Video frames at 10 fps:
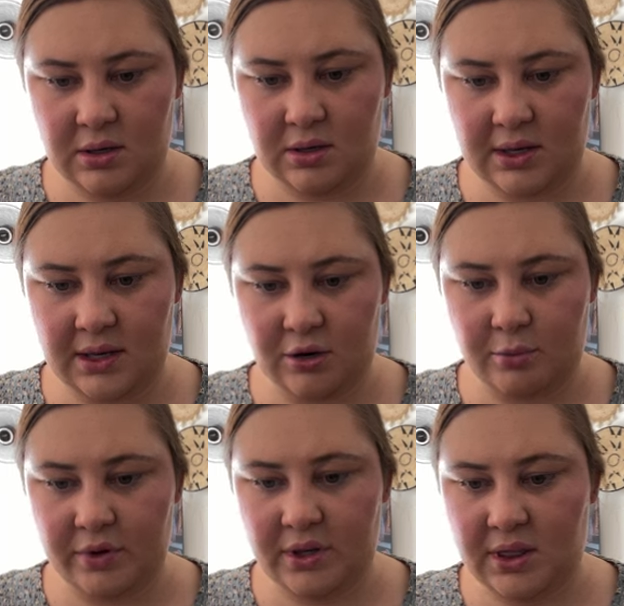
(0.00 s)
like your
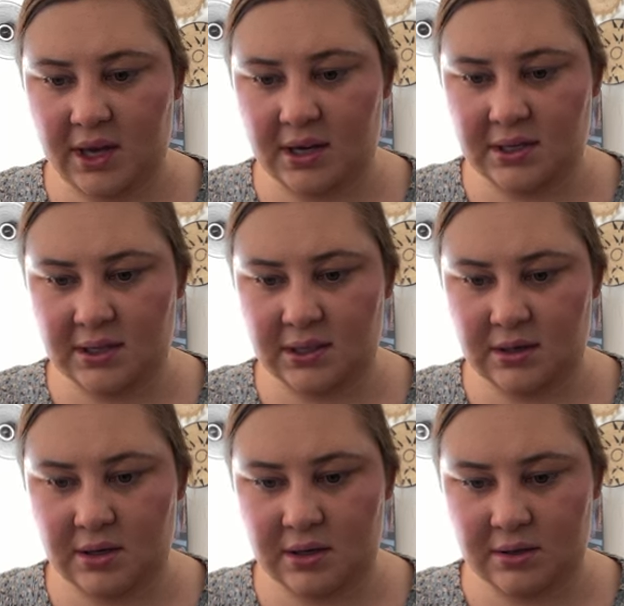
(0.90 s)
birth date,
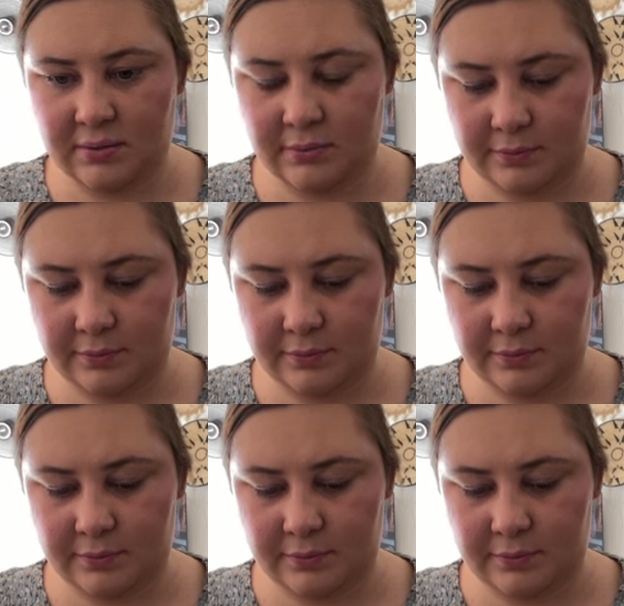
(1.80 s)
in there.